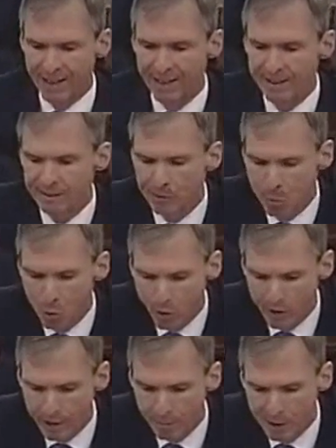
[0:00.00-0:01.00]
This is a
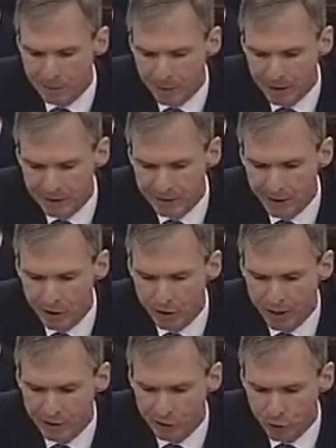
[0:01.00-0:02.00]
point that must be
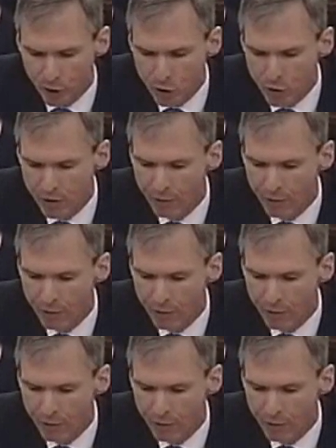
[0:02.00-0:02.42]
considered in structuring